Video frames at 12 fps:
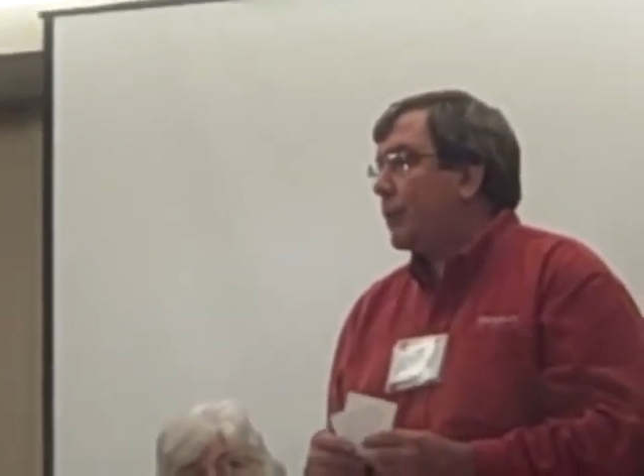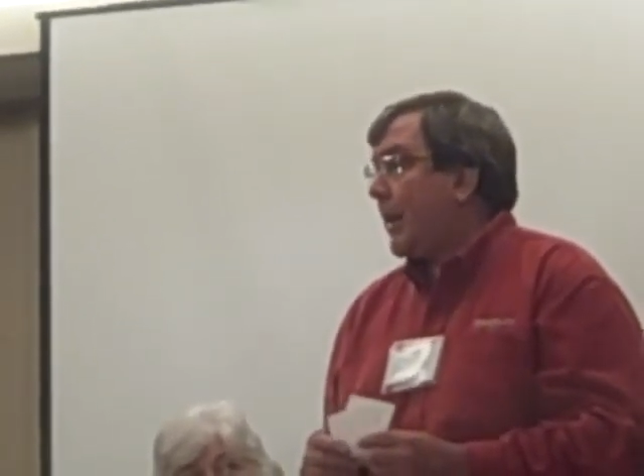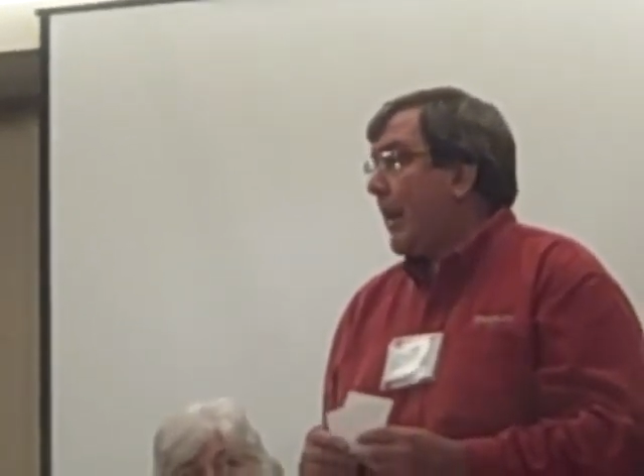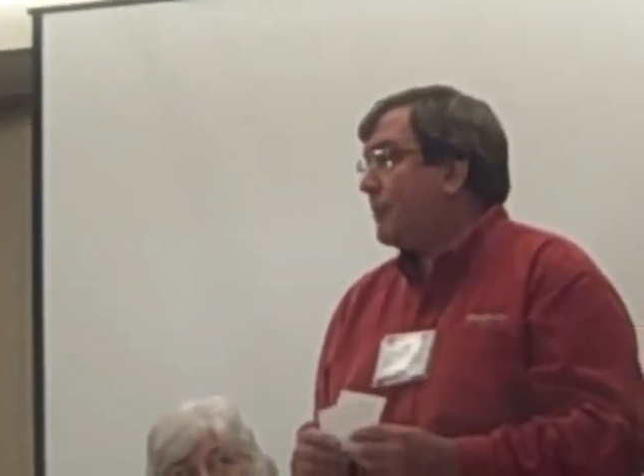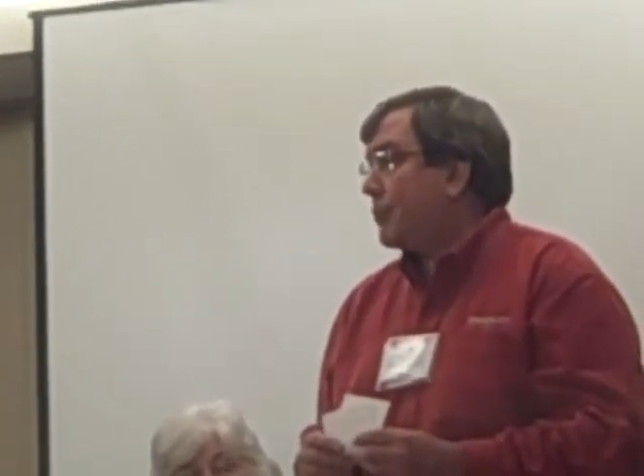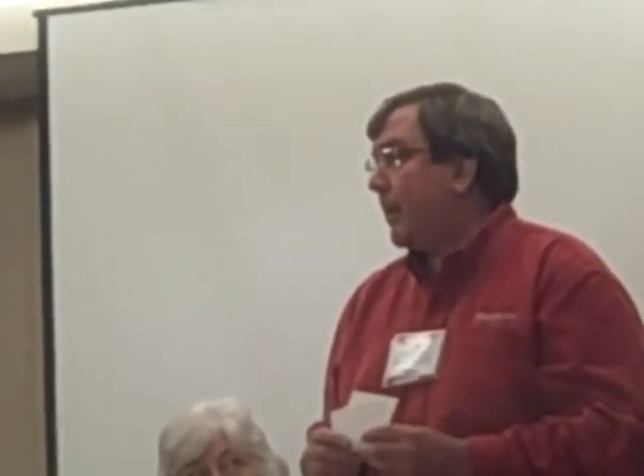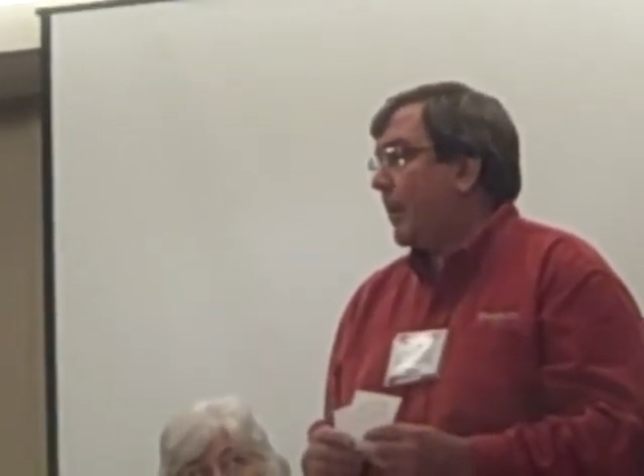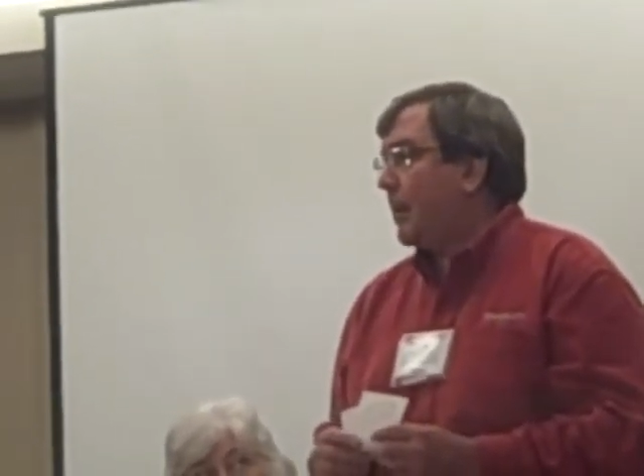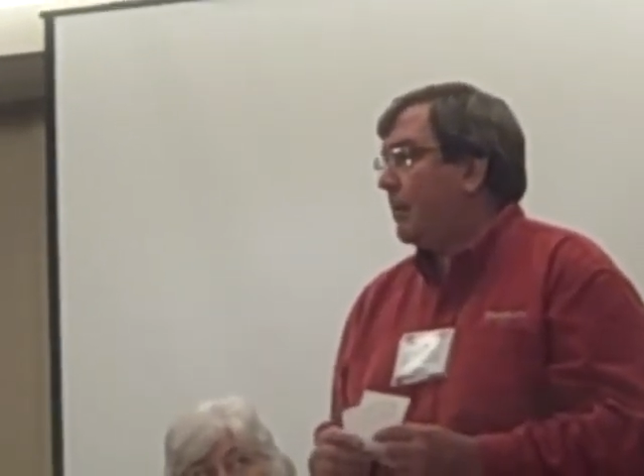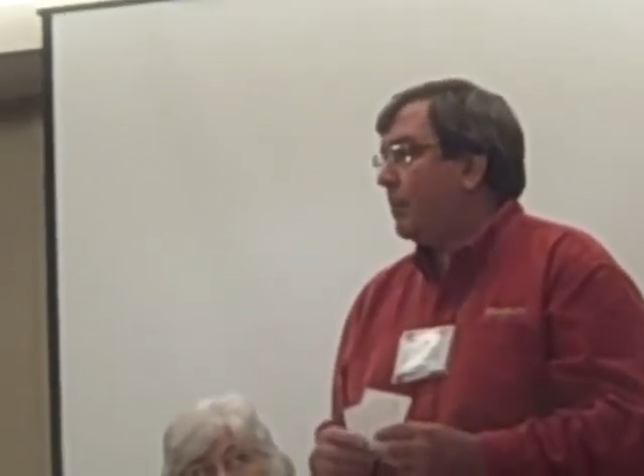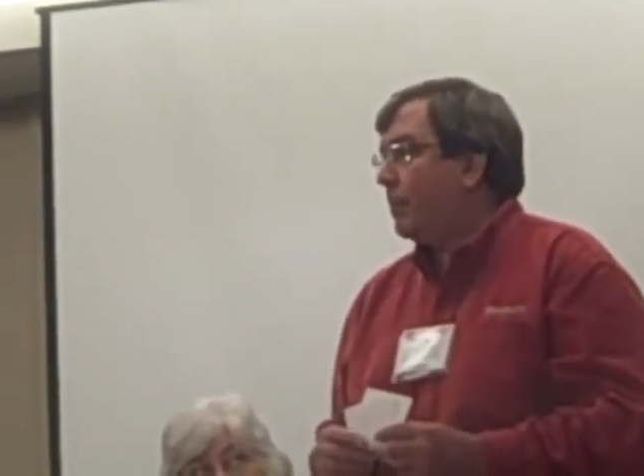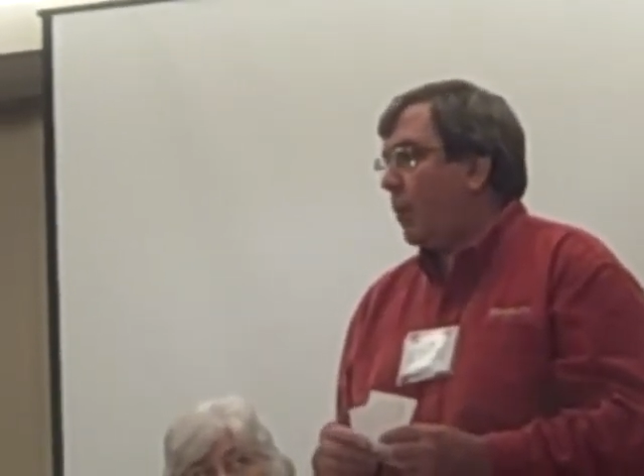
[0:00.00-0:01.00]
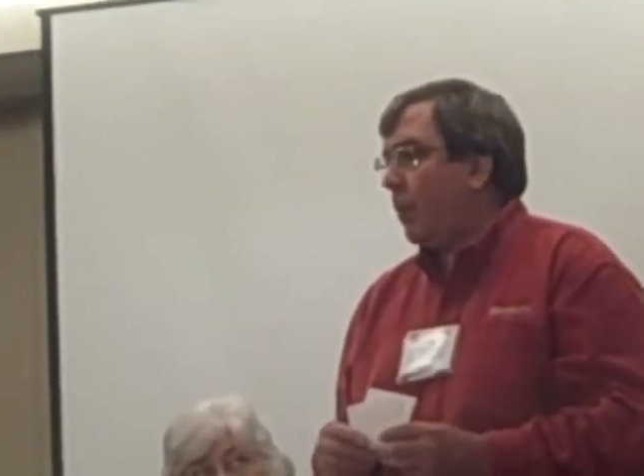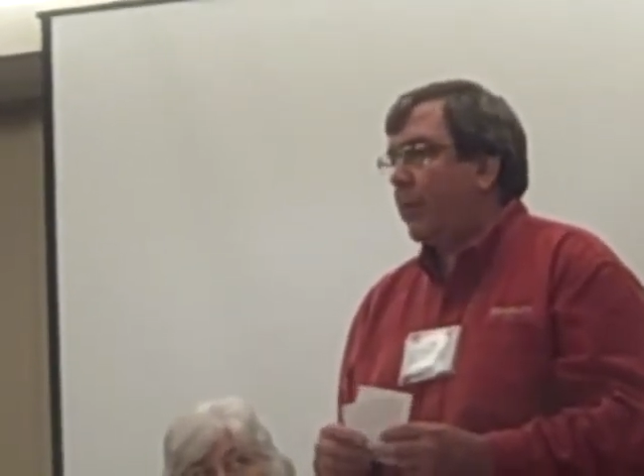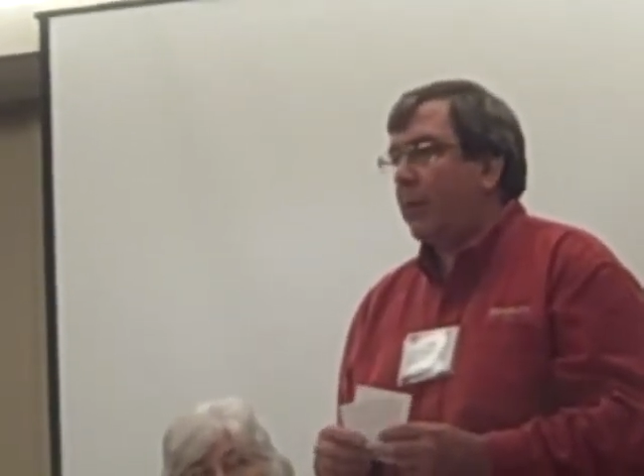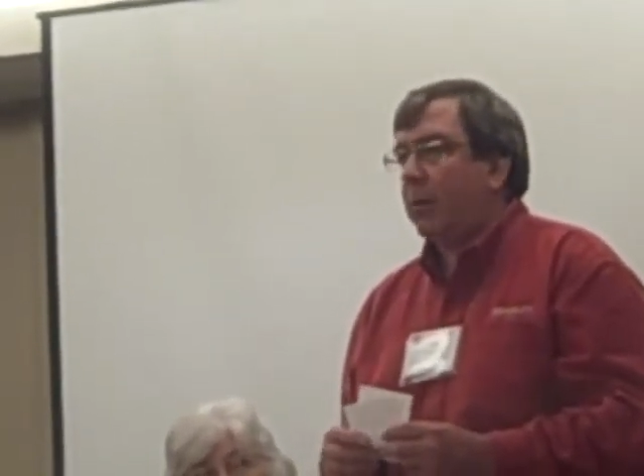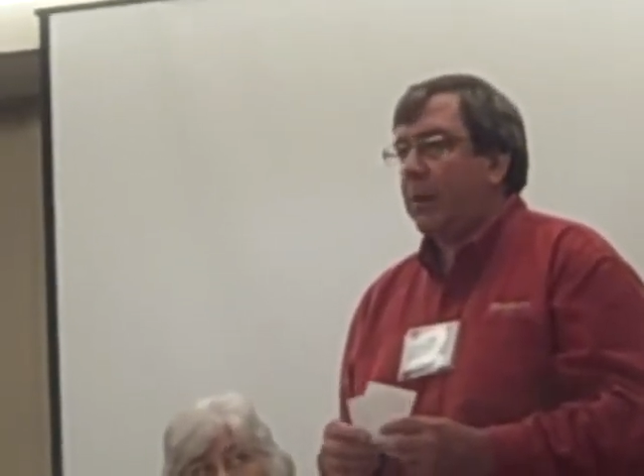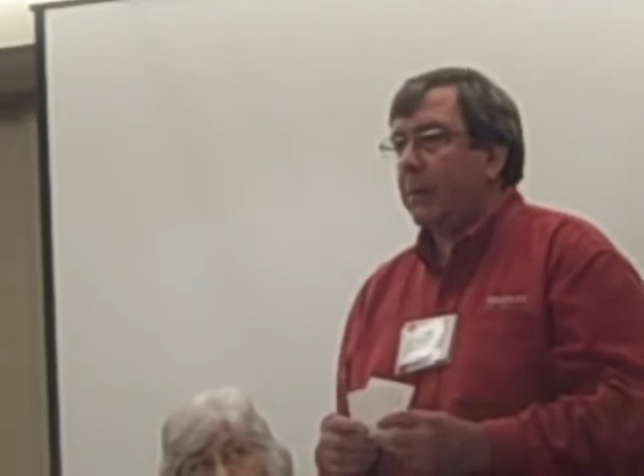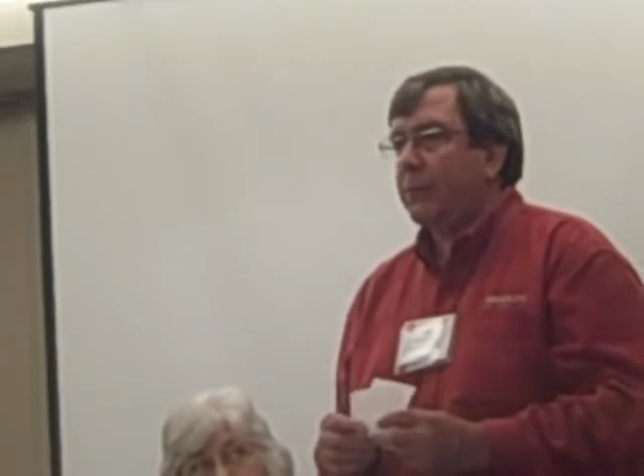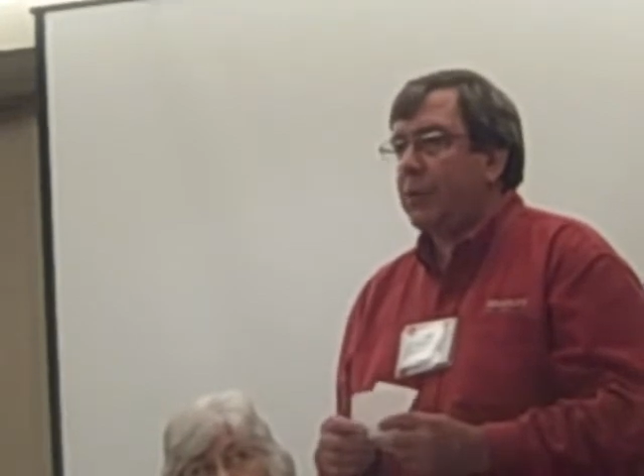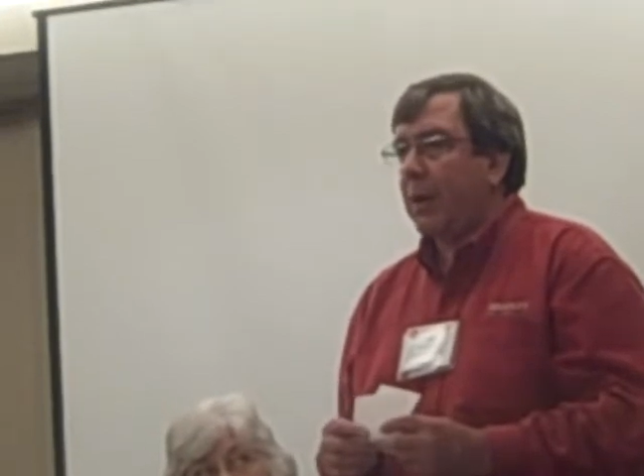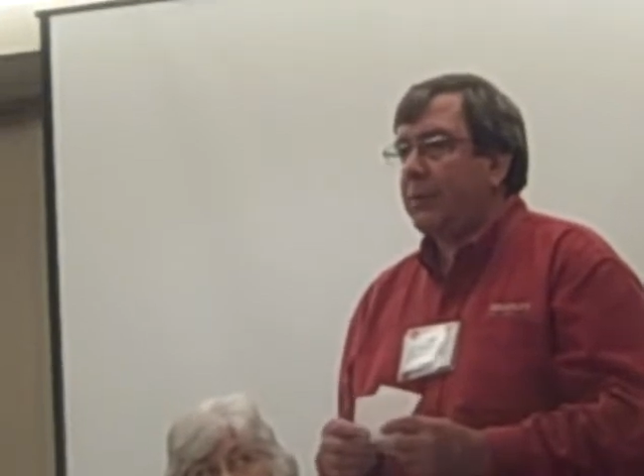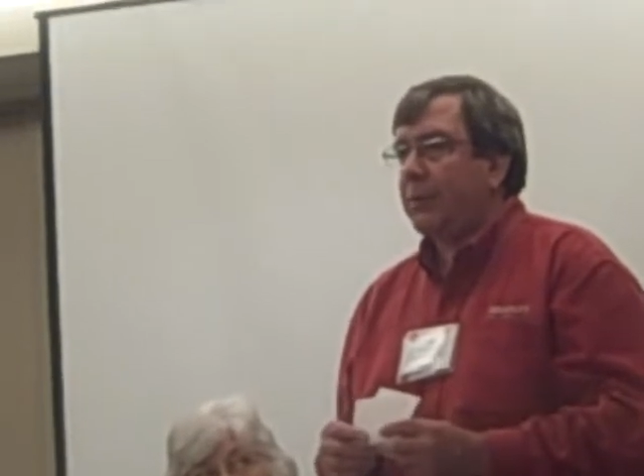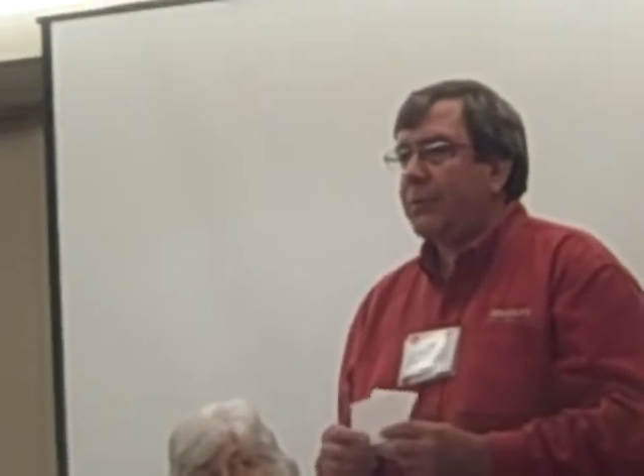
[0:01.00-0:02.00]
exams will become part of the learning
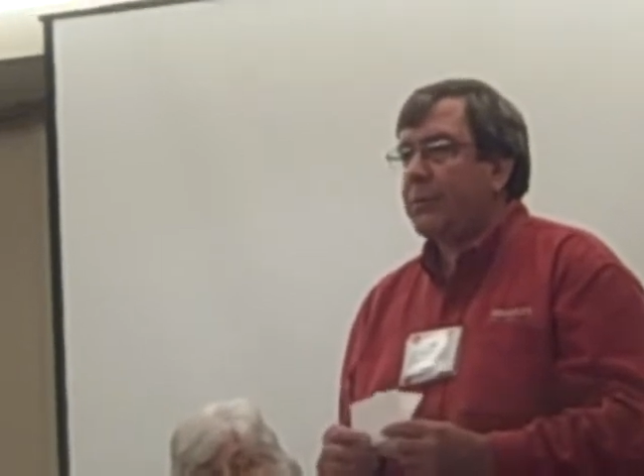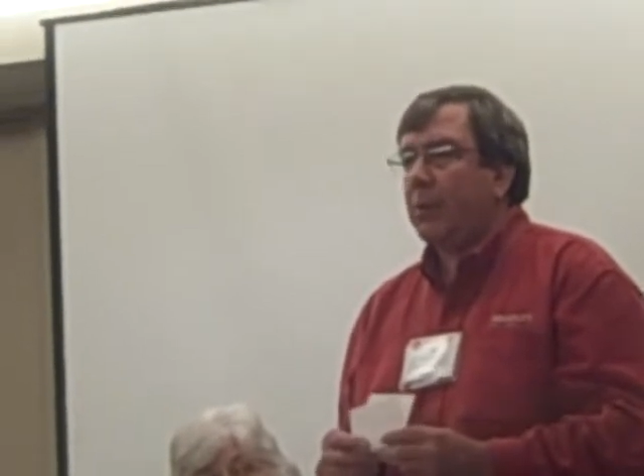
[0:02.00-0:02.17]
objectives.